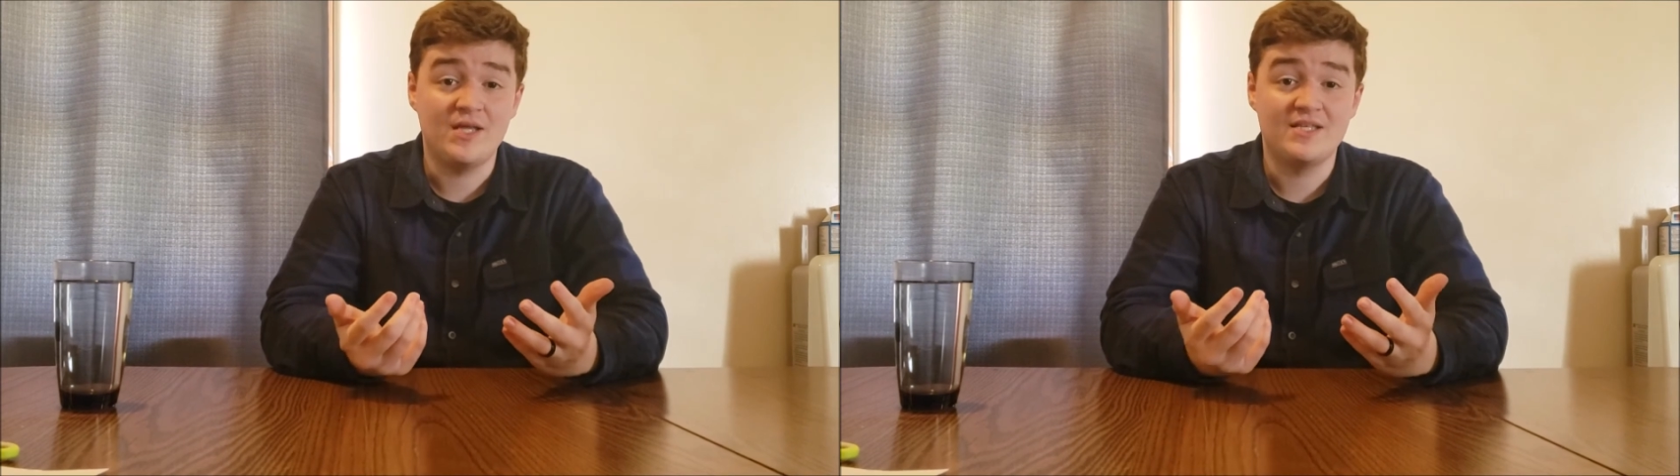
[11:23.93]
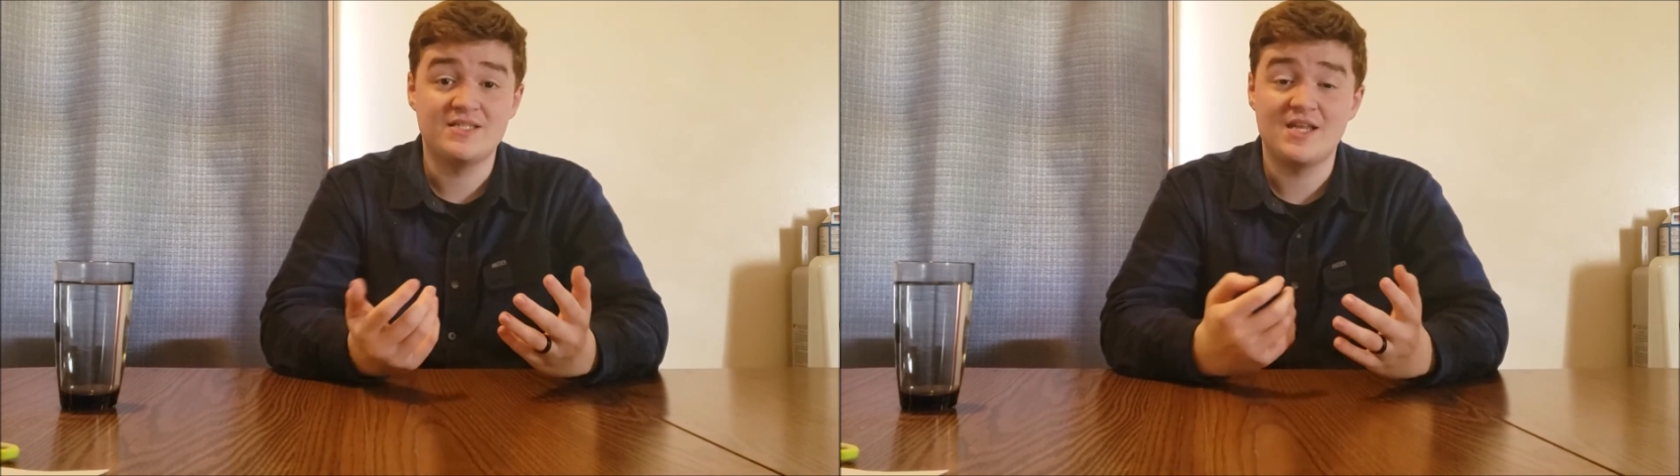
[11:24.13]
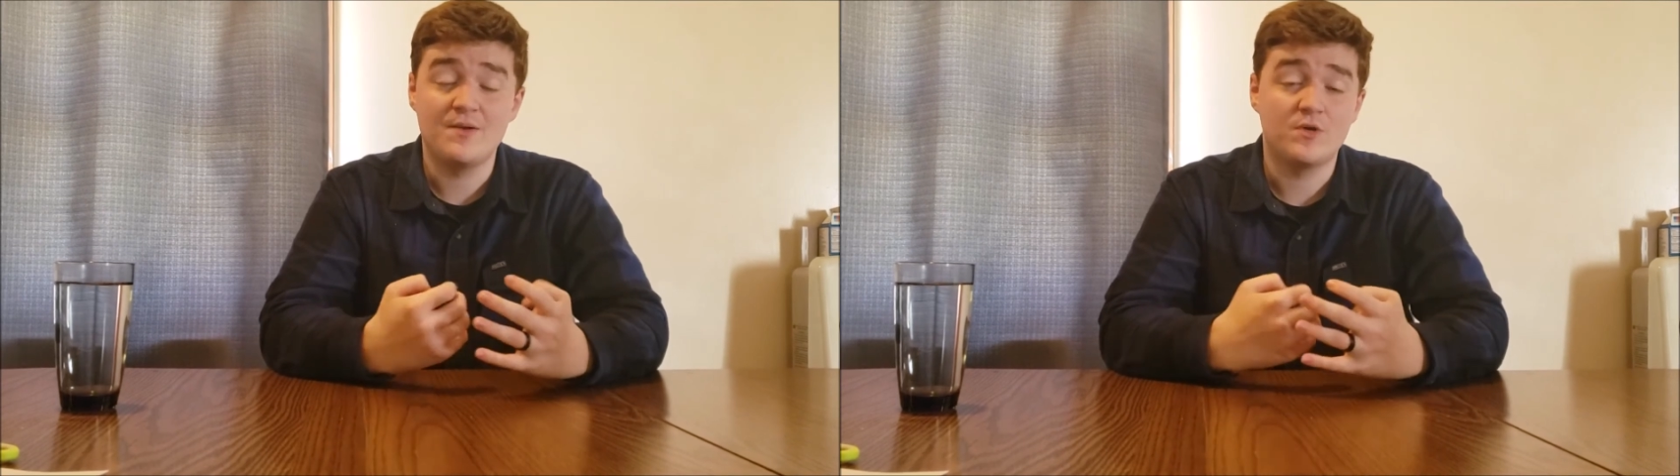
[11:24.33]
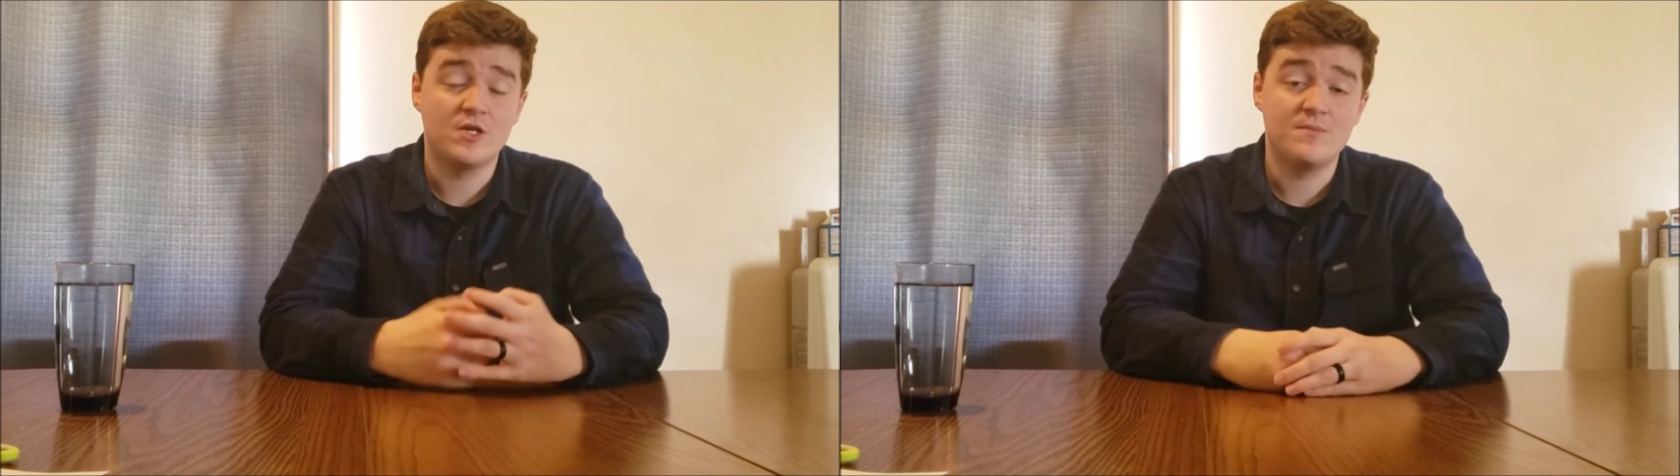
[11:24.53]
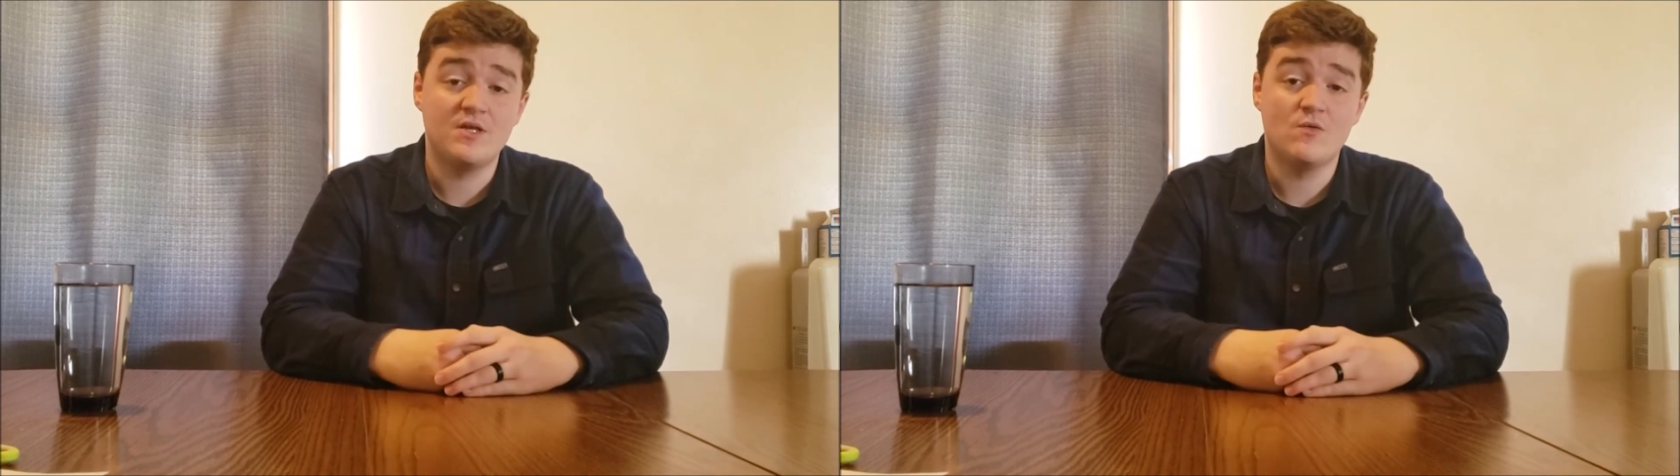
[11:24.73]
And tonight we're
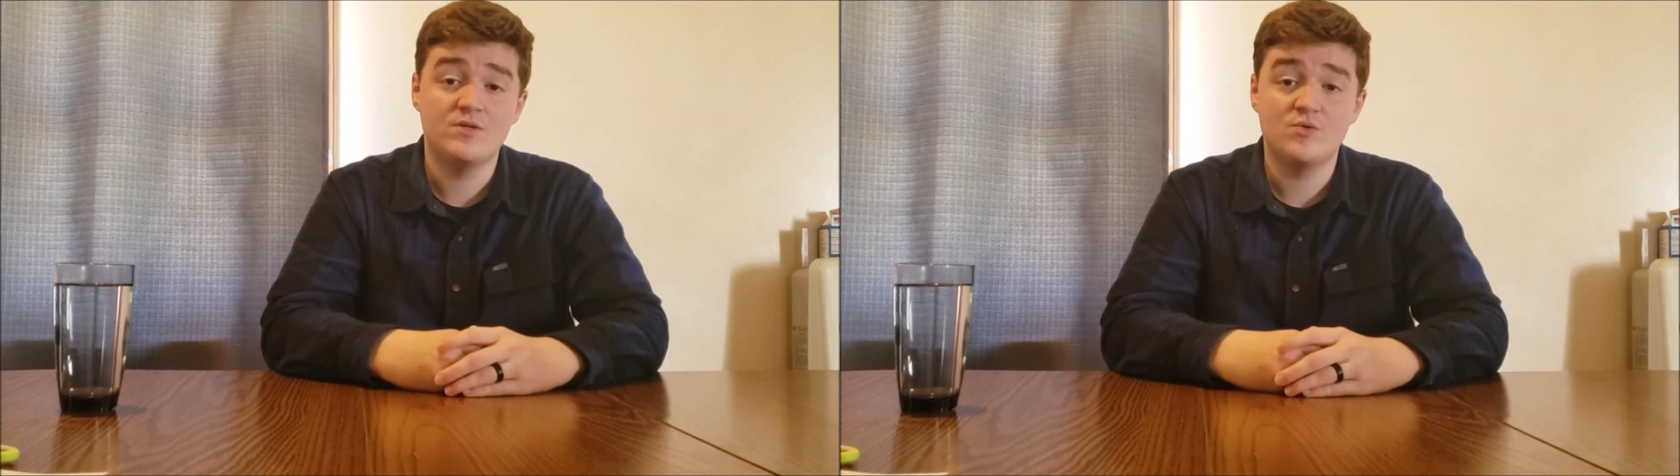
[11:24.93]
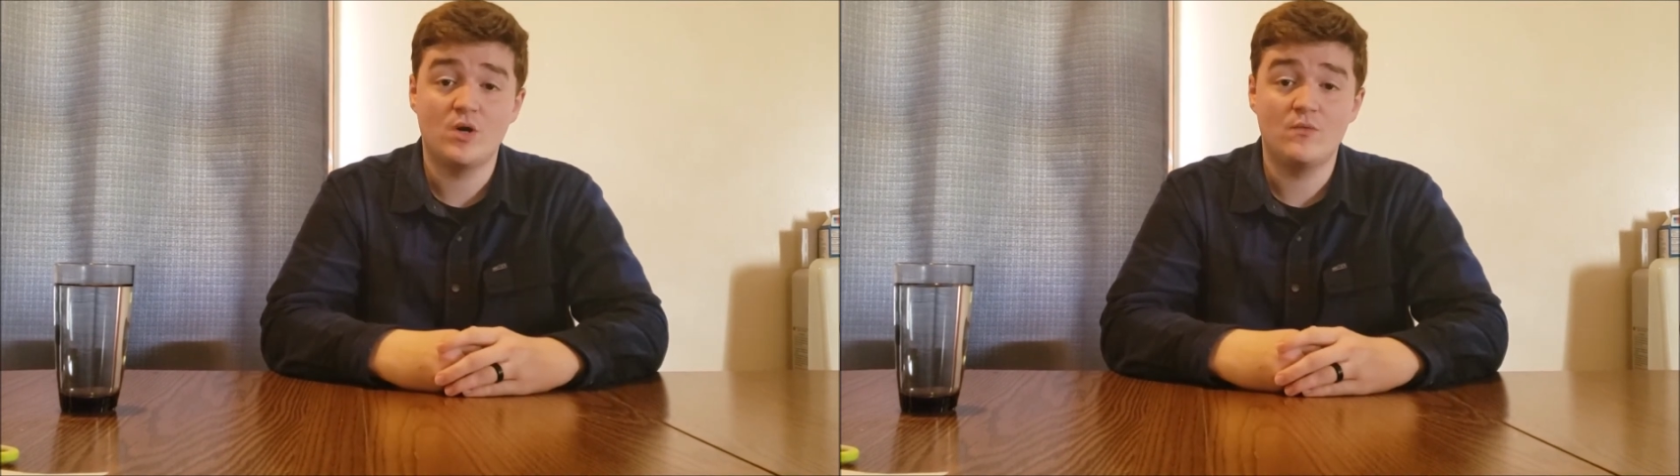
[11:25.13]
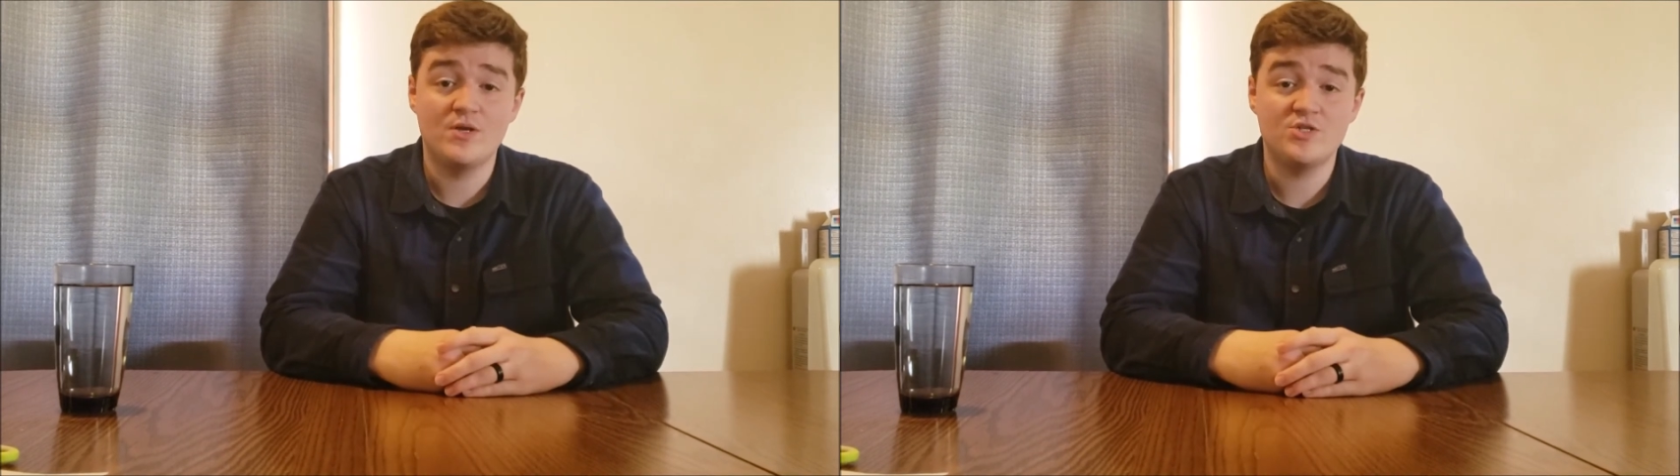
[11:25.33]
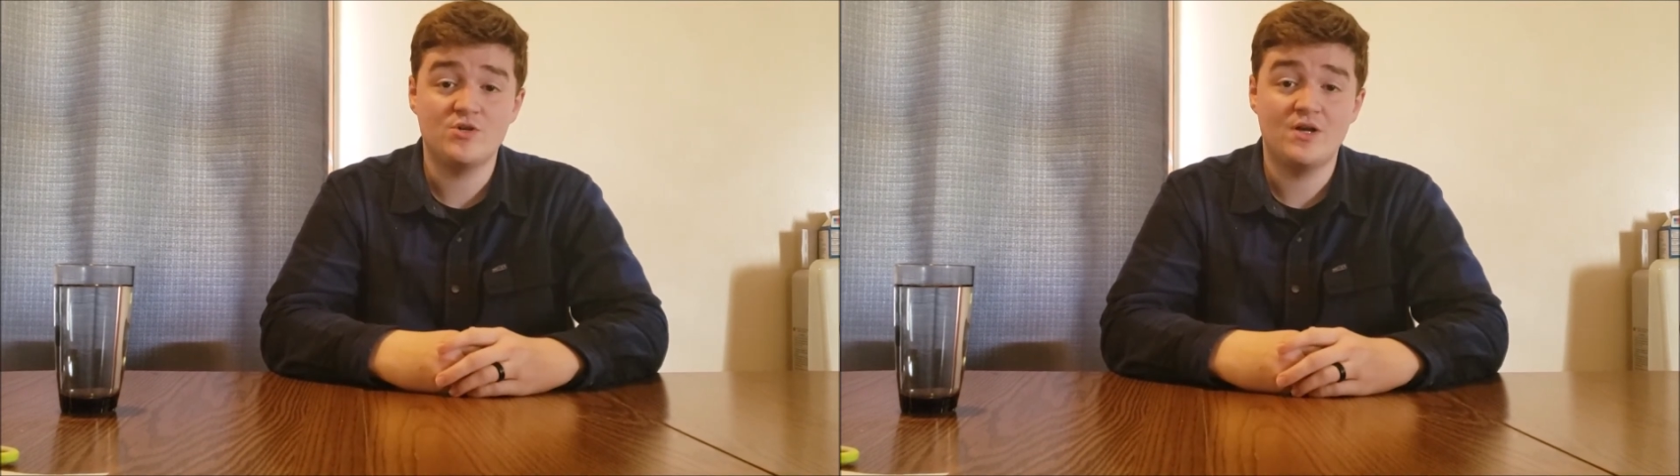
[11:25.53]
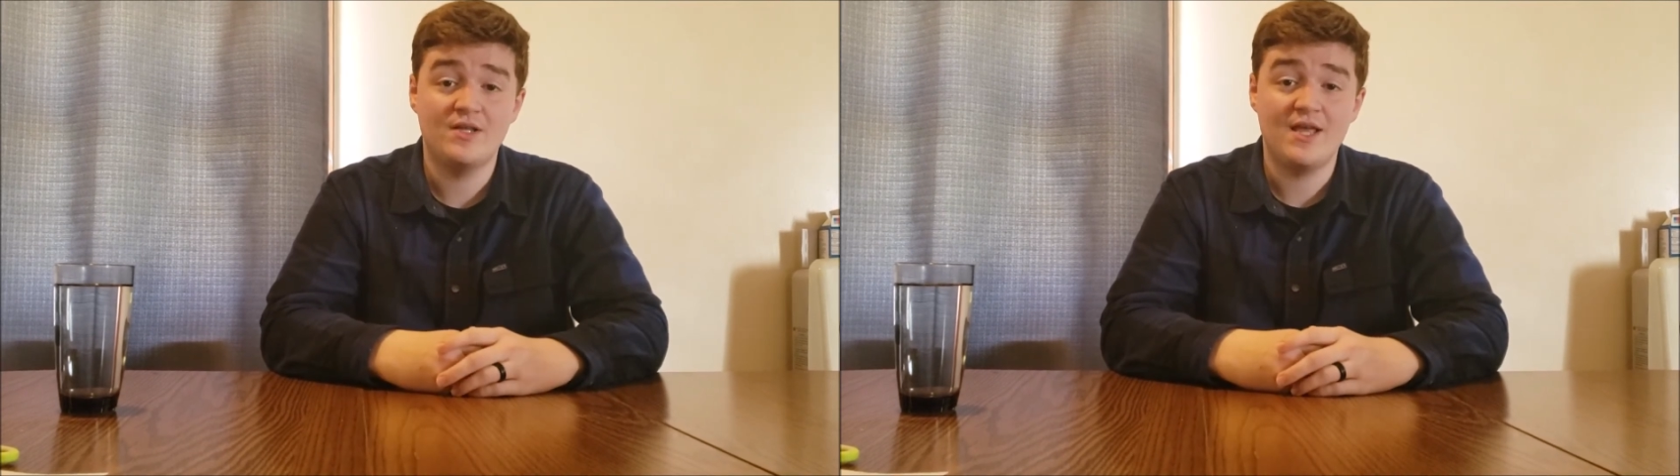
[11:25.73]
going to be going to our
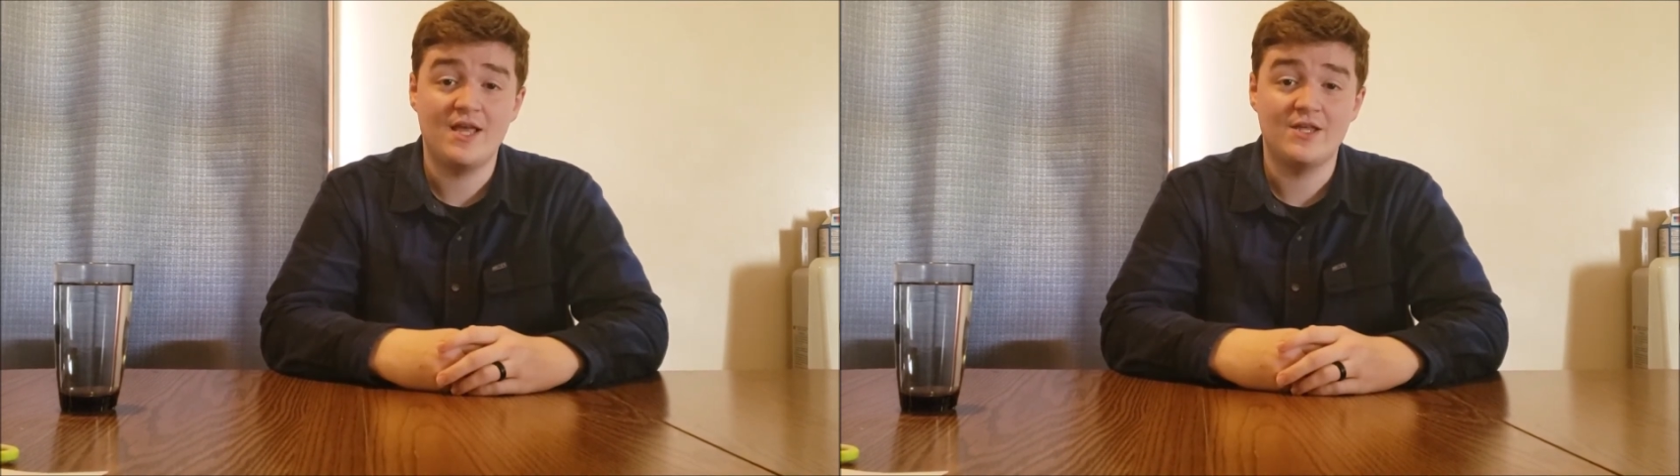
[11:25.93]
restaurant